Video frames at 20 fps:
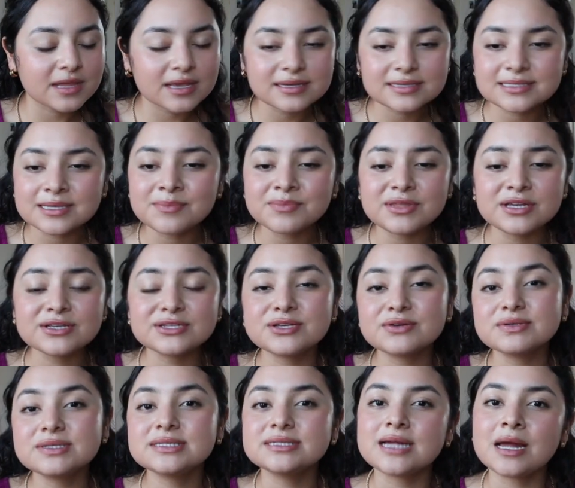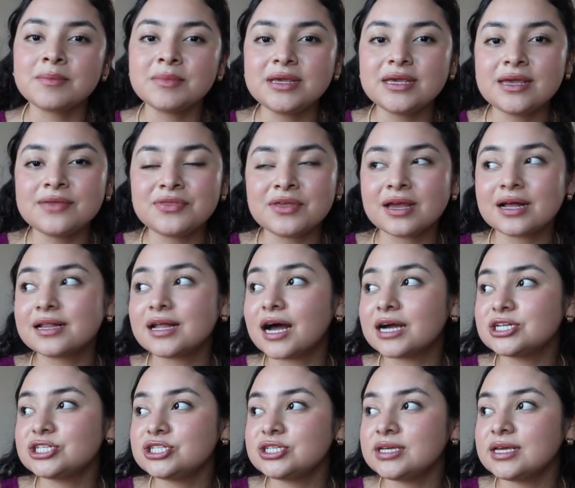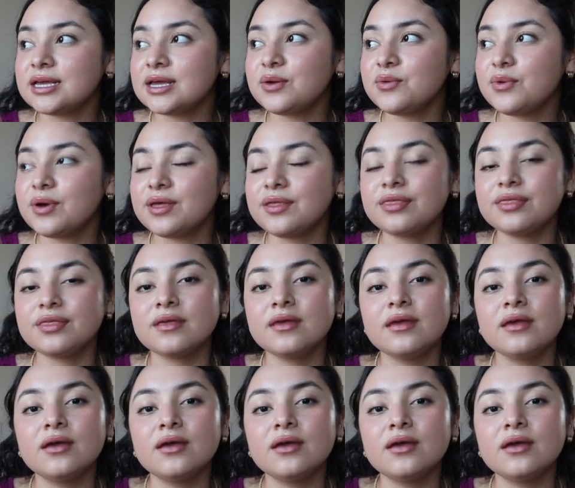something so STEMmy, and then clashing it with